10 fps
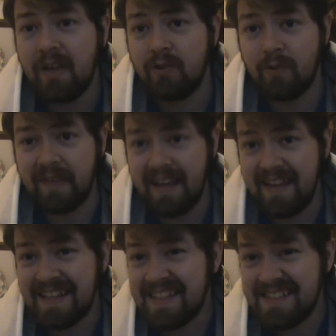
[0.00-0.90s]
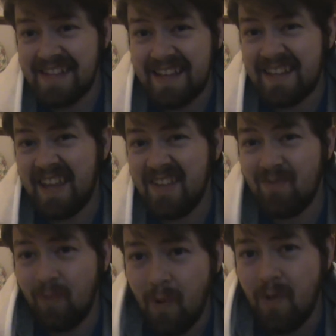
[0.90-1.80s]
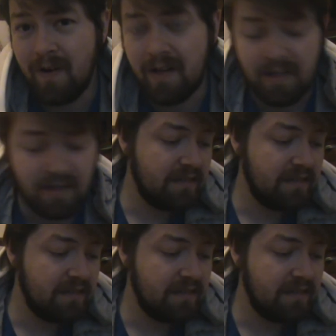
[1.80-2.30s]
So again, set in war.